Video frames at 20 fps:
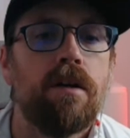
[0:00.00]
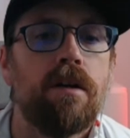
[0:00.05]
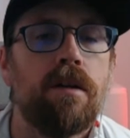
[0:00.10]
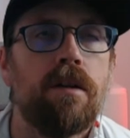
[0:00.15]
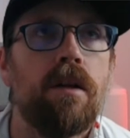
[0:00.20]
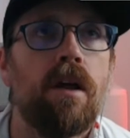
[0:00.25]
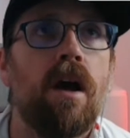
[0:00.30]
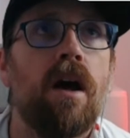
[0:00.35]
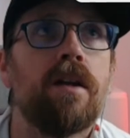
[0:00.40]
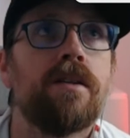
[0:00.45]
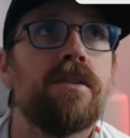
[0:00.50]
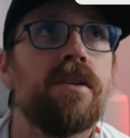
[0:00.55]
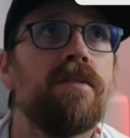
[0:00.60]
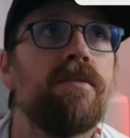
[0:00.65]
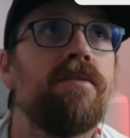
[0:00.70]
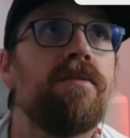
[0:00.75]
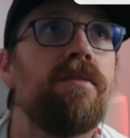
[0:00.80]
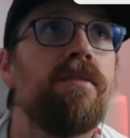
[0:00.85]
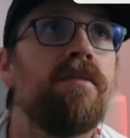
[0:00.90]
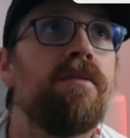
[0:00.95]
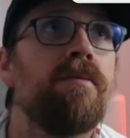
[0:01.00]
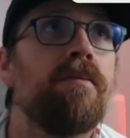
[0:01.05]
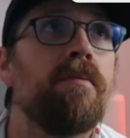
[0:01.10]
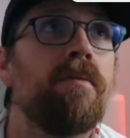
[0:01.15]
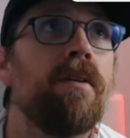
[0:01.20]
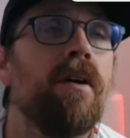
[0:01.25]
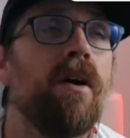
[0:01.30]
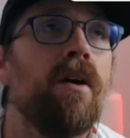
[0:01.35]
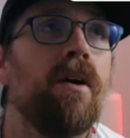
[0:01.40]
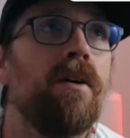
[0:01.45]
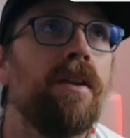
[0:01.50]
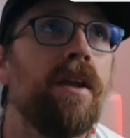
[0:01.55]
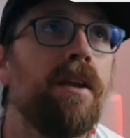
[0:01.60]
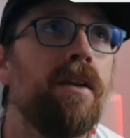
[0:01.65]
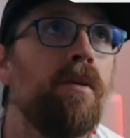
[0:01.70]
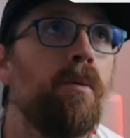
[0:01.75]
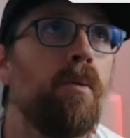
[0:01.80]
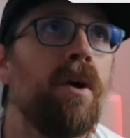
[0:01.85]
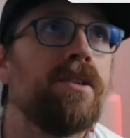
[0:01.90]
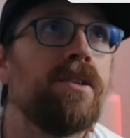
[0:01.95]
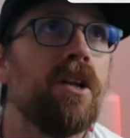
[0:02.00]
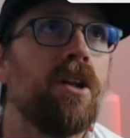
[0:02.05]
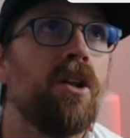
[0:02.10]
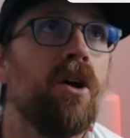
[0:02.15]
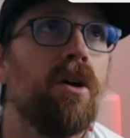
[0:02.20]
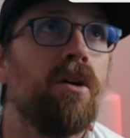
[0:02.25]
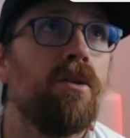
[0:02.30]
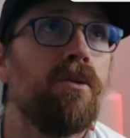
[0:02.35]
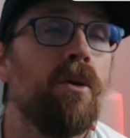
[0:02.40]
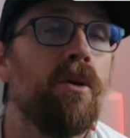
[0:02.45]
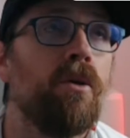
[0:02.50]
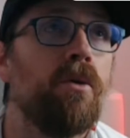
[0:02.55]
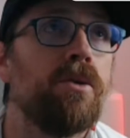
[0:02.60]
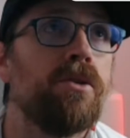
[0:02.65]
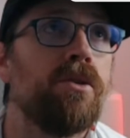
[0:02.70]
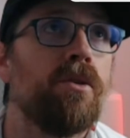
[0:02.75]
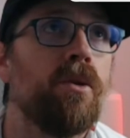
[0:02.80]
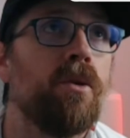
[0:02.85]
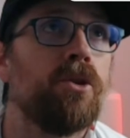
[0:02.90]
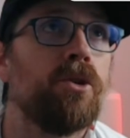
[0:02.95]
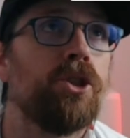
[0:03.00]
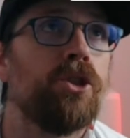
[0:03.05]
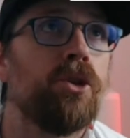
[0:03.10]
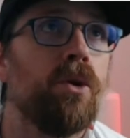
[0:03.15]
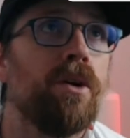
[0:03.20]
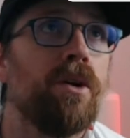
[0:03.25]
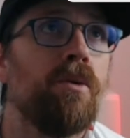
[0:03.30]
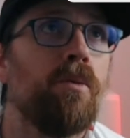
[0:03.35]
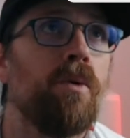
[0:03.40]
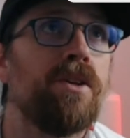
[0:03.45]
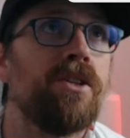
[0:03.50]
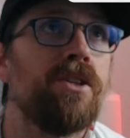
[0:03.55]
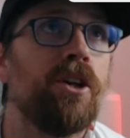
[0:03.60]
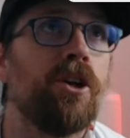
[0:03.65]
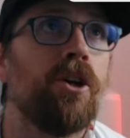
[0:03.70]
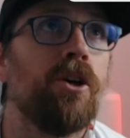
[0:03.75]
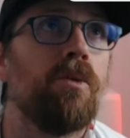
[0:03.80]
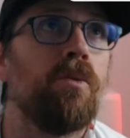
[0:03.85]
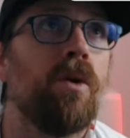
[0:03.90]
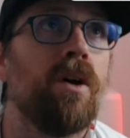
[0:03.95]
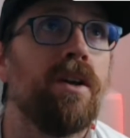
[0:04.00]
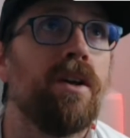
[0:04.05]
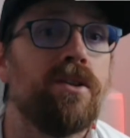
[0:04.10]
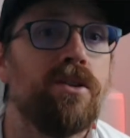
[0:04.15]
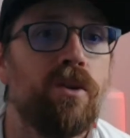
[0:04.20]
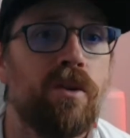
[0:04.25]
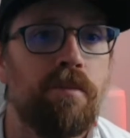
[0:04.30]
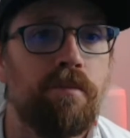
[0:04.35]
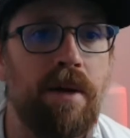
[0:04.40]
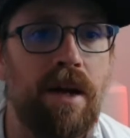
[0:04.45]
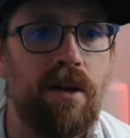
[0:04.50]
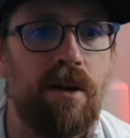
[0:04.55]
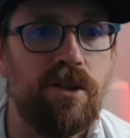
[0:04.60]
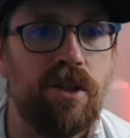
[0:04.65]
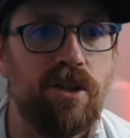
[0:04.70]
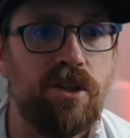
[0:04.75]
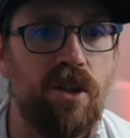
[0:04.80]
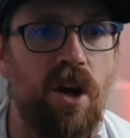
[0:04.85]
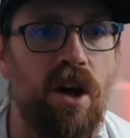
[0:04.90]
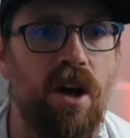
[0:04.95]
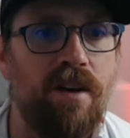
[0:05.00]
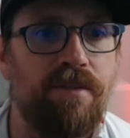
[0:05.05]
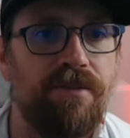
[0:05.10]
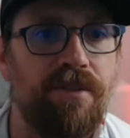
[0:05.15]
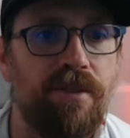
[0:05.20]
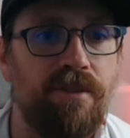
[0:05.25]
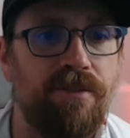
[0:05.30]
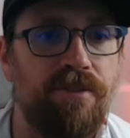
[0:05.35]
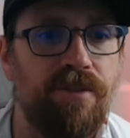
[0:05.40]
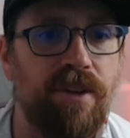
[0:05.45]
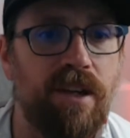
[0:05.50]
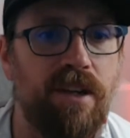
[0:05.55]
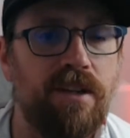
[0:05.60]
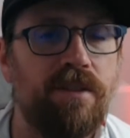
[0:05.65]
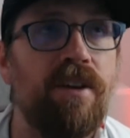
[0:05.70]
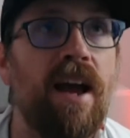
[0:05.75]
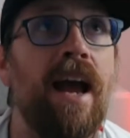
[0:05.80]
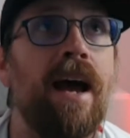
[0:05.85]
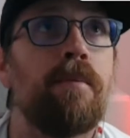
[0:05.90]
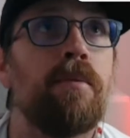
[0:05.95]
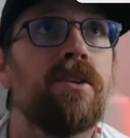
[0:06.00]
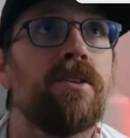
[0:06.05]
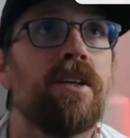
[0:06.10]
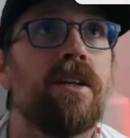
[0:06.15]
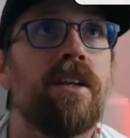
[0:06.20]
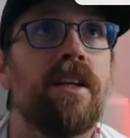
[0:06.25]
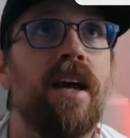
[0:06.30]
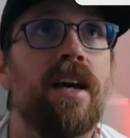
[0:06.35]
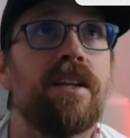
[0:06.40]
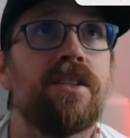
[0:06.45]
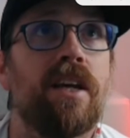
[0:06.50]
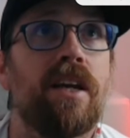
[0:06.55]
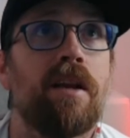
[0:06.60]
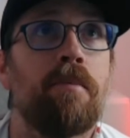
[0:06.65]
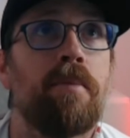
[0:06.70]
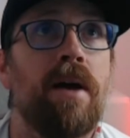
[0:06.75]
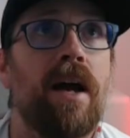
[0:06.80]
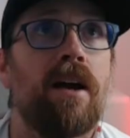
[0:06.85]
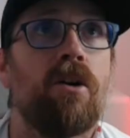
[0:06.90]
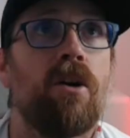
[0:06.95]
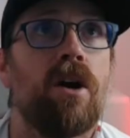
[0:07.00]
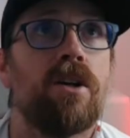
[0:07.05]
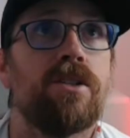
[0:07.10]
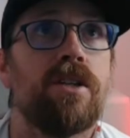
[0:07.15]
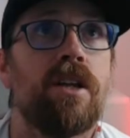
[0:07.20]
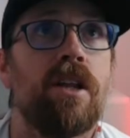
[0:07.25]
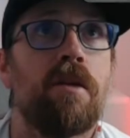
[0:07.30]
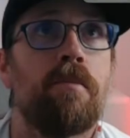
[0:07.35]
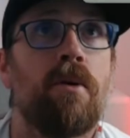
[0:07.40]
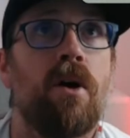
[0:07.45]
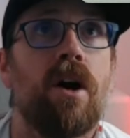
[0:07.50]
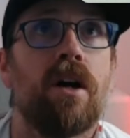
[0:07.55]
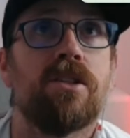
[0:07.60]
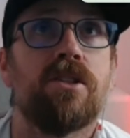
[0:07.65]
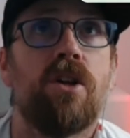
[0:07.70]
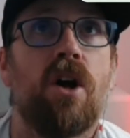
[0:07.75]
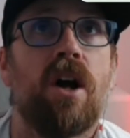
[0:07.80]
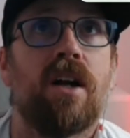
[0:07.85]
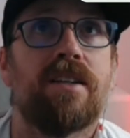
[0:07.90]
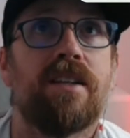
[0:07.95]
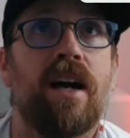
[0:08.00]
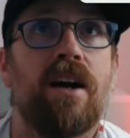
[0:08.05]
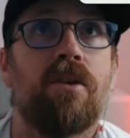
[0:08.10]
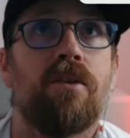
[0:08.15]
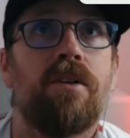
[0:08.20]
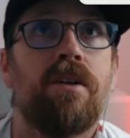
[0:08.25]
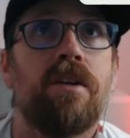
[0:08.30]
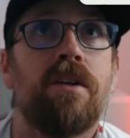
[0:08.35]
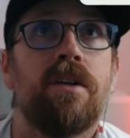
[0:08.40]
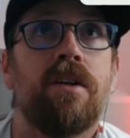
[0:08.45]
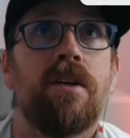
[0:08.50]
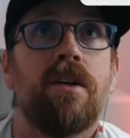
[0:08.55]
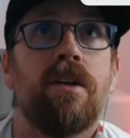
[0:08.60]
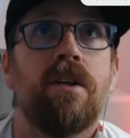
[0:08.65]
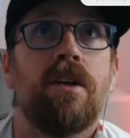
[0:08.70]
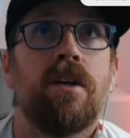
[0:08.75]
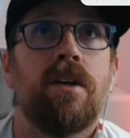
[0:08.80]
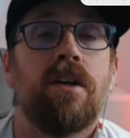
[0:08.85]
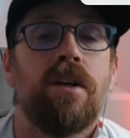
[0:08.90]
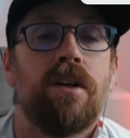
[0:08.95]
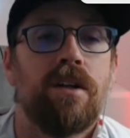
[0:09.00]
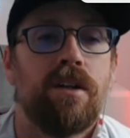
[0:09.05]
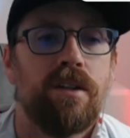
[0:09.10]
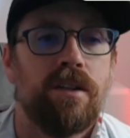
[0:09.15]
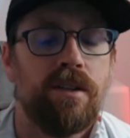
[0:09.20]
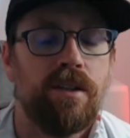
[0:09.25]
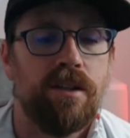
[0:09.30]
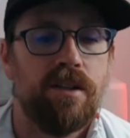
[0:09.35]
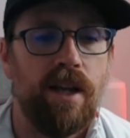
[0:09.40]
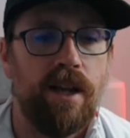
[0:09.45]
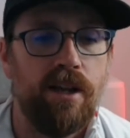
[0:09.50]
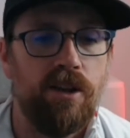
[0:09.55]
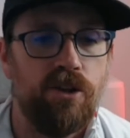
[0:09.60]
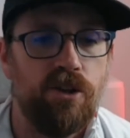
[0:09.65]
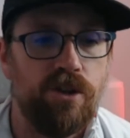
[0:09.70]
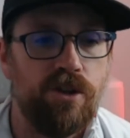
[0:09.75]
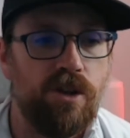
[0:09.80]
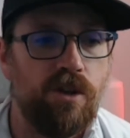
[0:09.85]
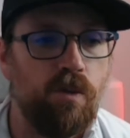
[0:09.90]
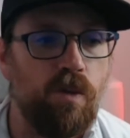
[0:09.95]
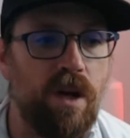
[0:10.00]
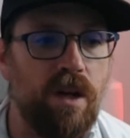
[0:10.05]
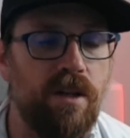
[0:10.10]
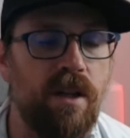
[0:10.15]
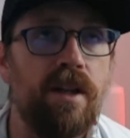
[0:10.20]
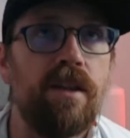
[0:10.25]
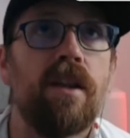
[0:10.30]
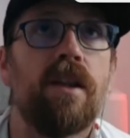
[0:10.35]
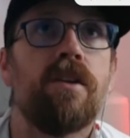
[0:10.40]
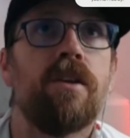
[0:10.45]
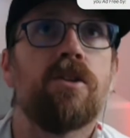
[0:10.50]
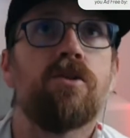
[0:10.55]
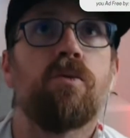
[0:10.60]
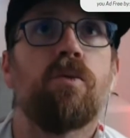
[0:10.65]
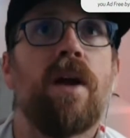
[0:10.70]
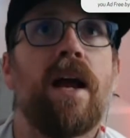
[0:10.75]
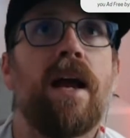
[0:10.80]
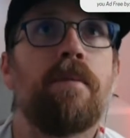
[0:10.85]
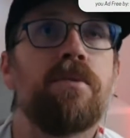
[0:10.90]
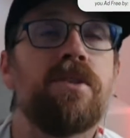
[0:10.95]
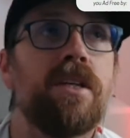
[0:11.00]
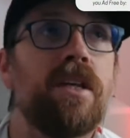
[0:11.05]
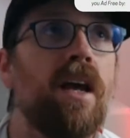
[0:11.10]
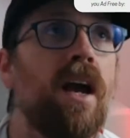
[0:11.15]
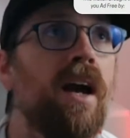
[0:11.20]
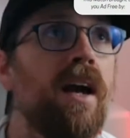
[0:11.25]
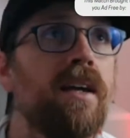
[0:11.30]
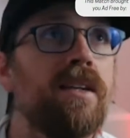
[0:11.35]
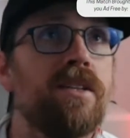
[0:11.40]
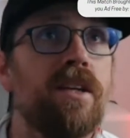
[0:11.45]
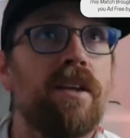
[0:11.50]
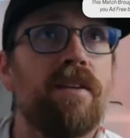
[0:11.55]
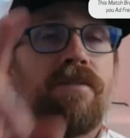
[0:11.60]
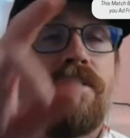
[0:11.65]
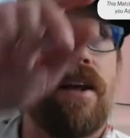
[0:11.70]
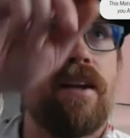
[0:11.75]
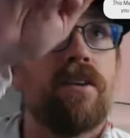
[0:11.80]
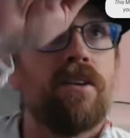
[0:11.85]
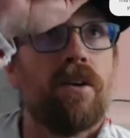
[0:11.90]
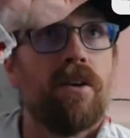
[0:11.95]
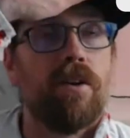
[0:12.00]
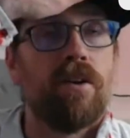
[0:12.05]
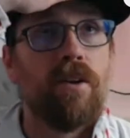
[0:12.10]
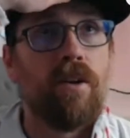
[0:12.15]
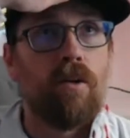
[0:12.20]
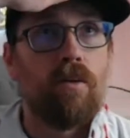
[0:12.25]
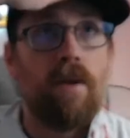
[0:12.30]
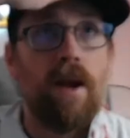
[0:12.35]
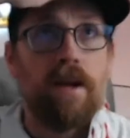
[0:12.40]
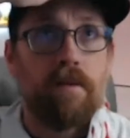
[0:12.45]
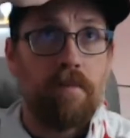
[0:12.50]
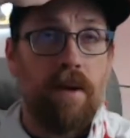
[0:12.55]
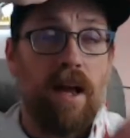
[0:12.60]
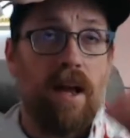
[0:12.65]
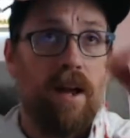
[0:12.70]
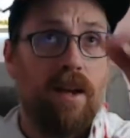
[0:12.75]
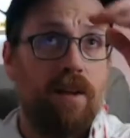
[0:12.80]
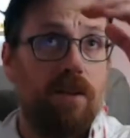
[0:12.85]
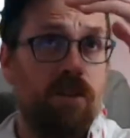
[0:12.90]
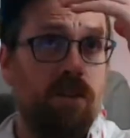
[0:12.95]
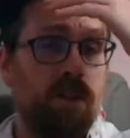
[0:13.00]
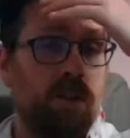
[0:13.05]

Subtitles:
And then it wasn't a long throw. It was thrown short and it wasn't a good one. So it bounces off the feet of Hamilton. He has to get it back crossed into the box, knocked down. Dangerous and well done. This Ramsey guy is a defender. They're right back.